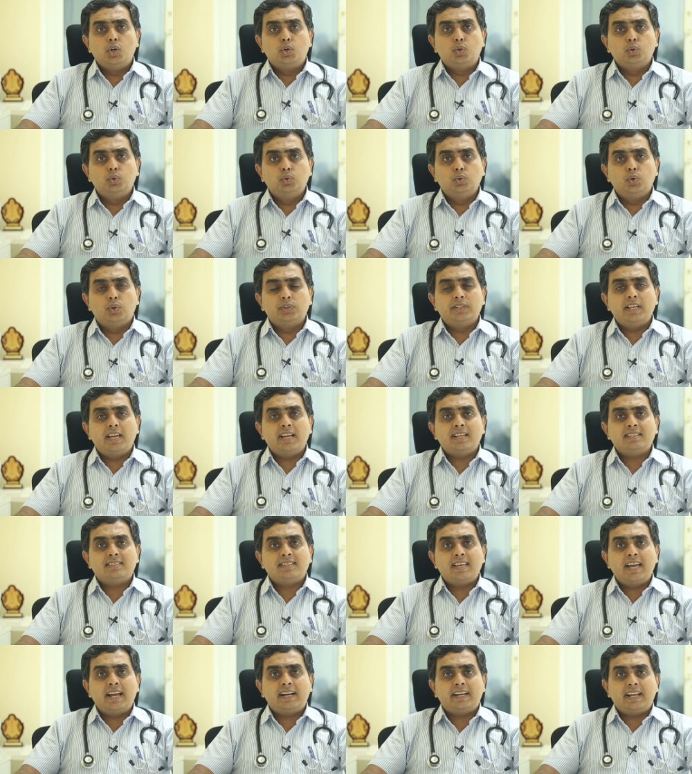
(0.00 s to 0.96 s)
to know the
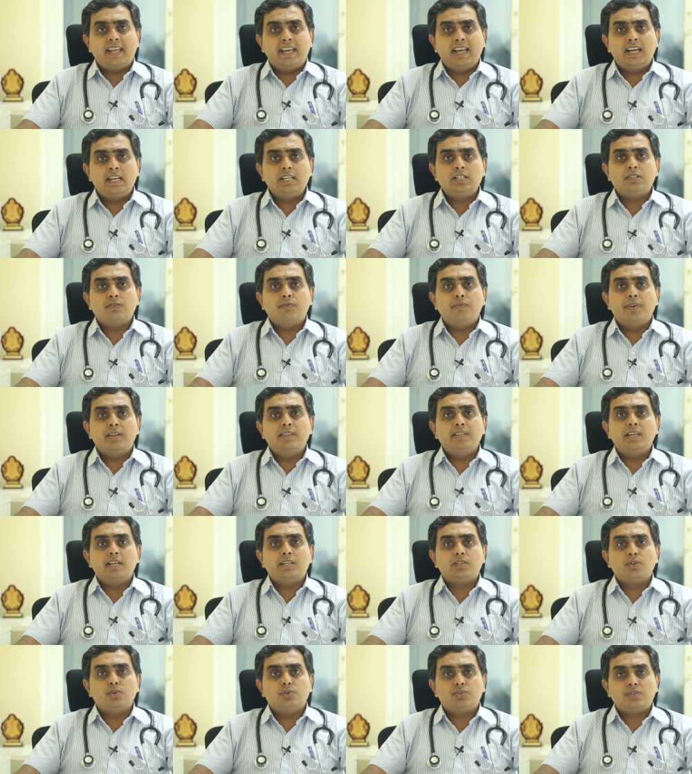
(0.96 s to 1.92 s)
exact age when
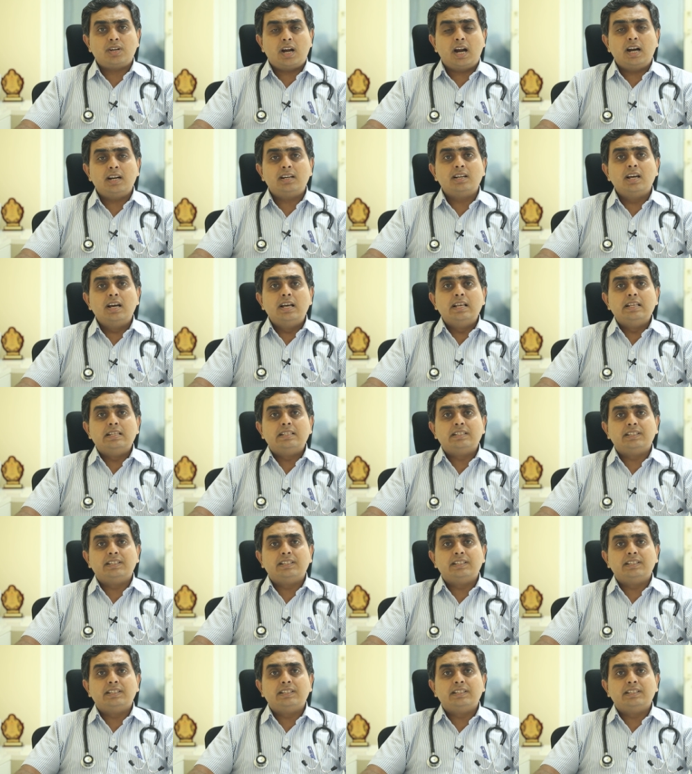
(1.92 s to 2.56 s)
they should start